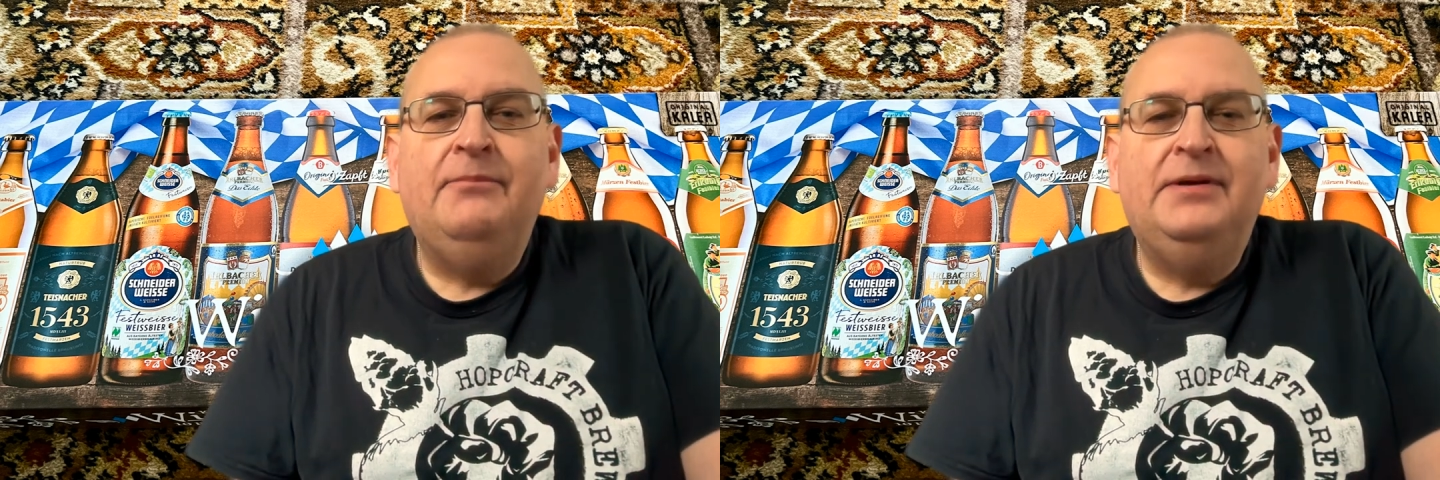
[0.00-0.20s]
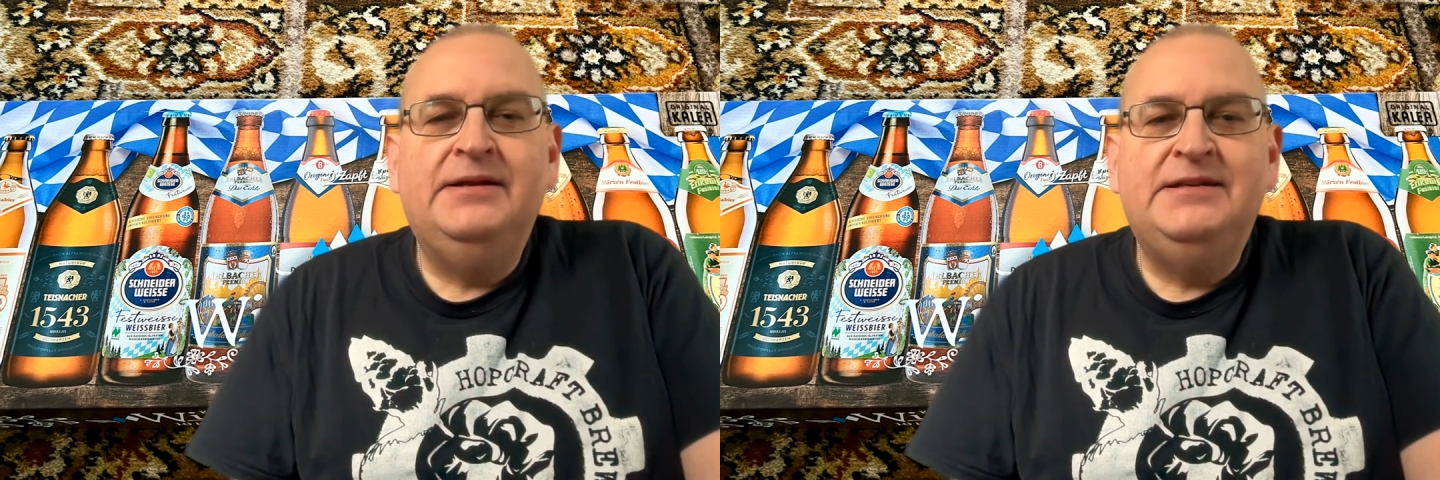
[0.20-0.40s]

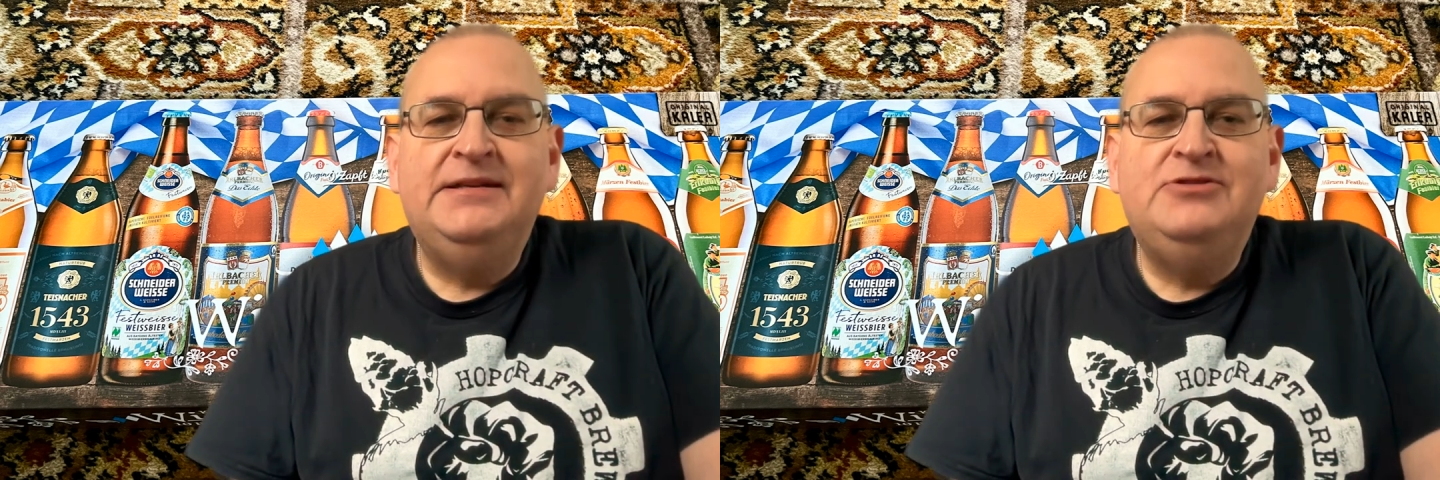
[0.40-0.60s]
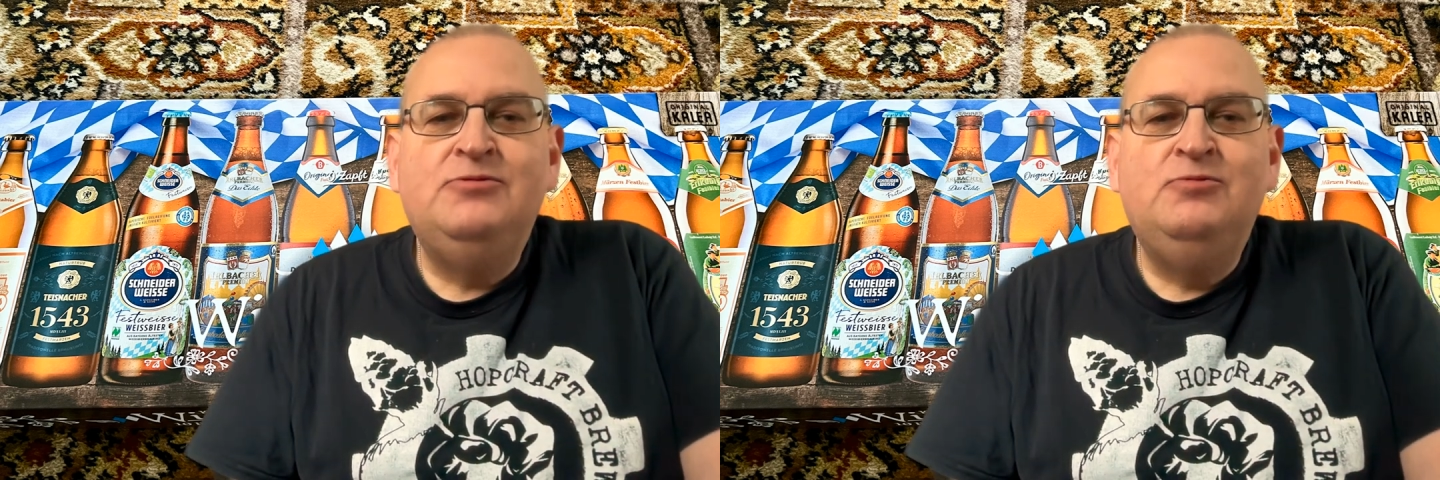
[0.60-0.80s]
But it
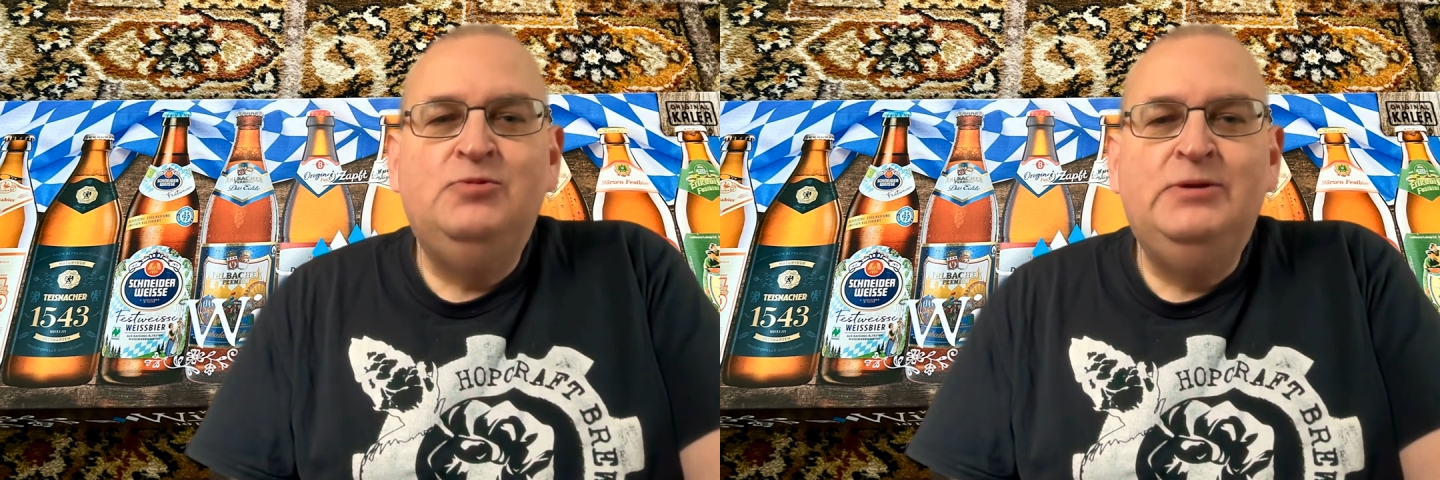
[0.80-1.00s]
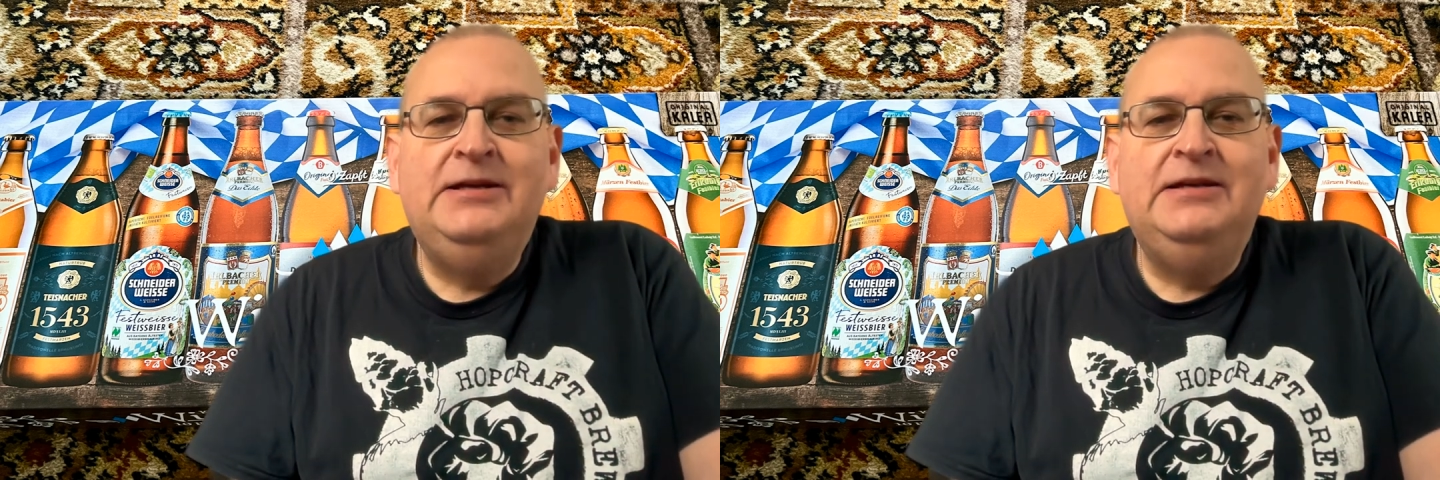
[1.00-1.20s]
is
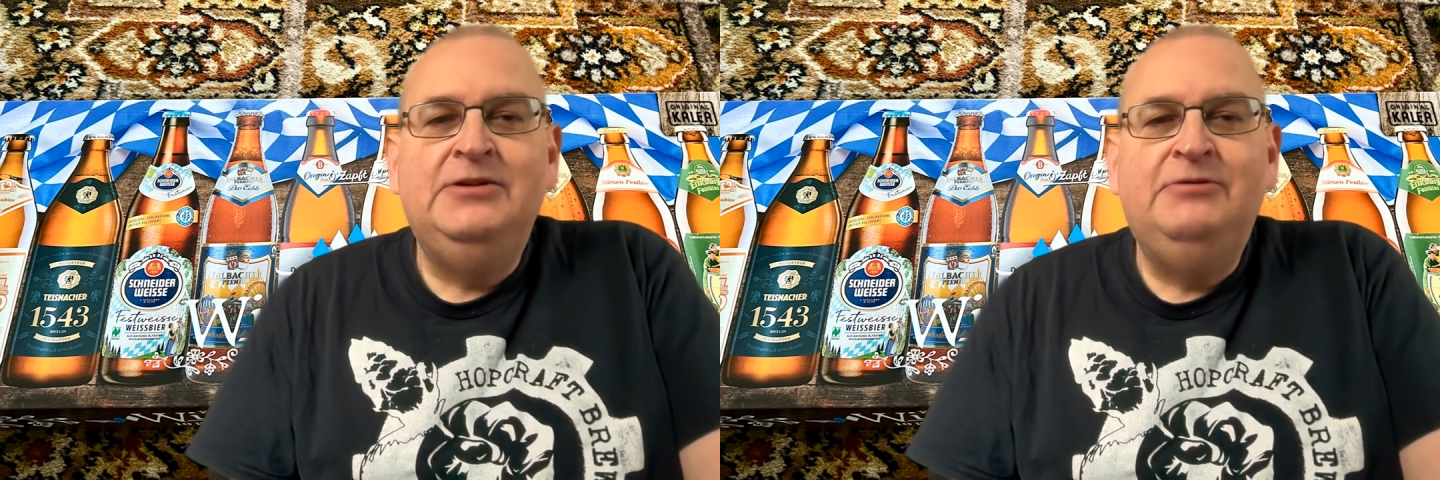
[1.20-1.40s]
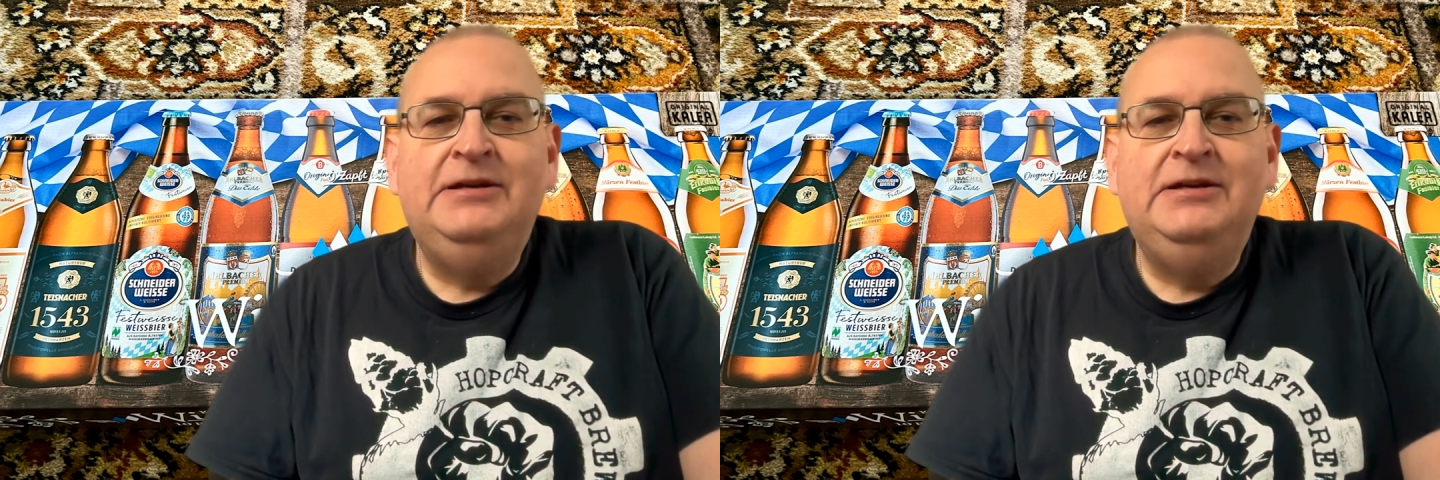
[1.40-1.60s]
really,
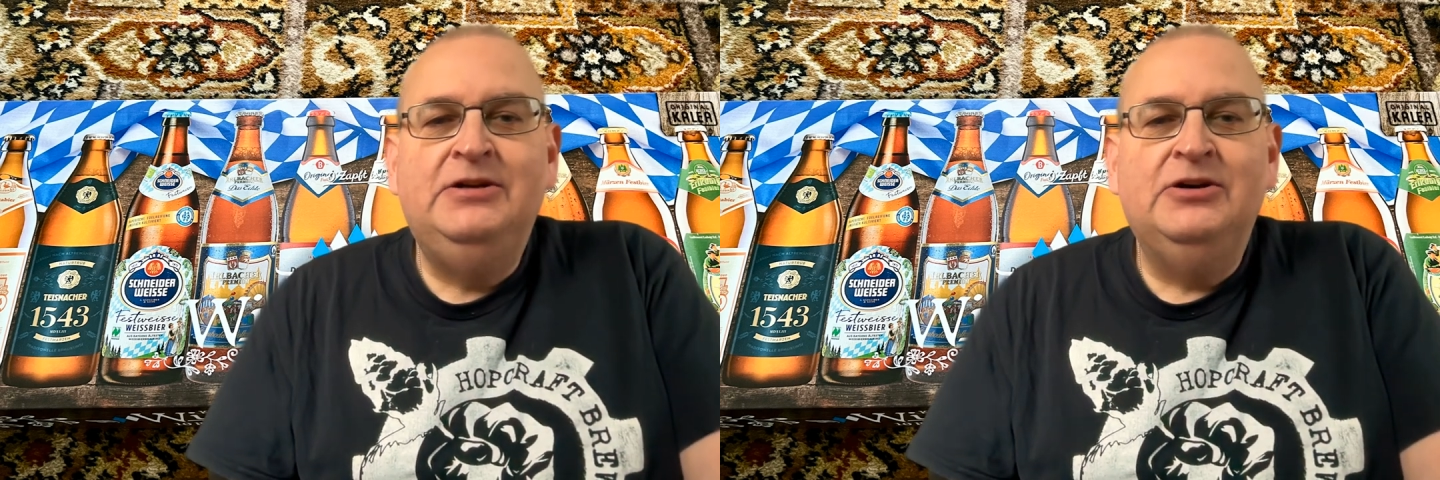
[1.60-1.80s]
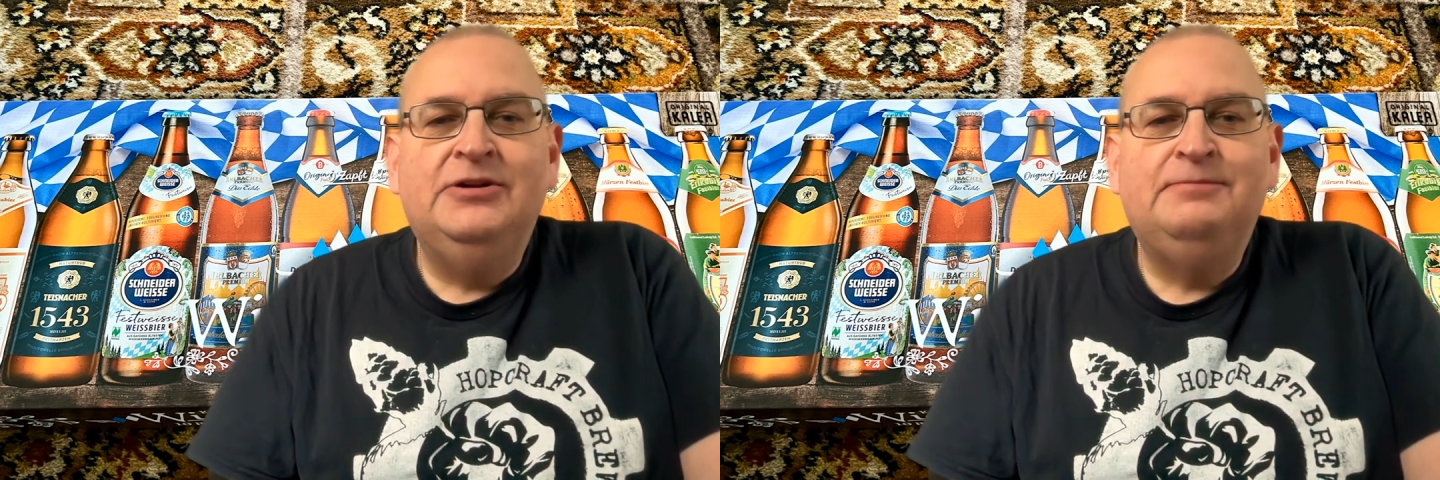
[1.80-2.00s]
really
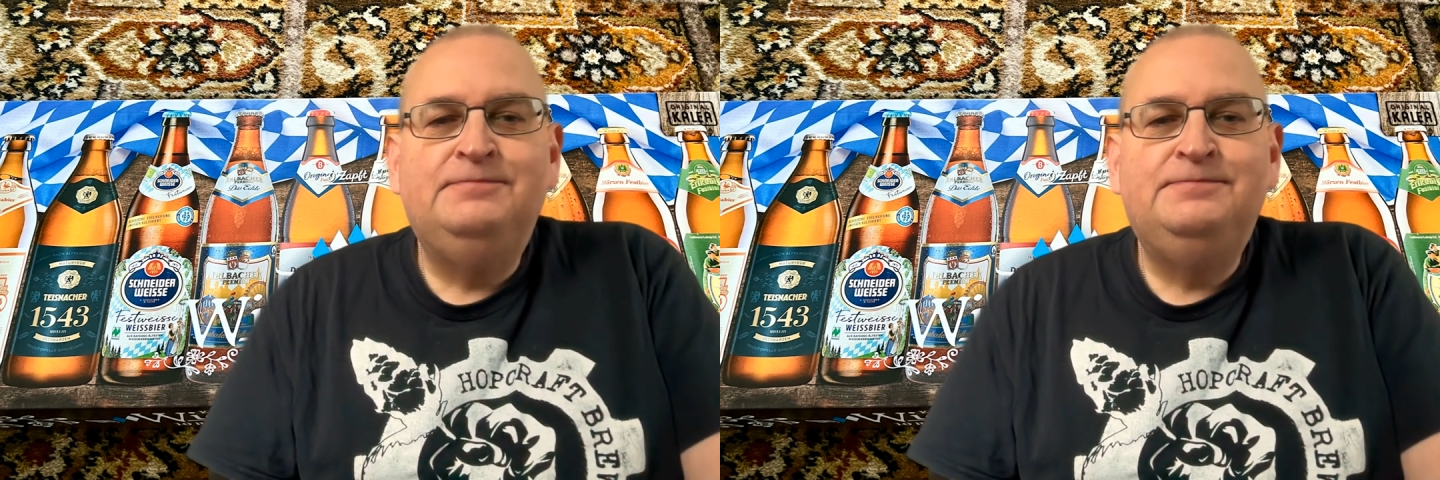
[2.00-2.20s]
good.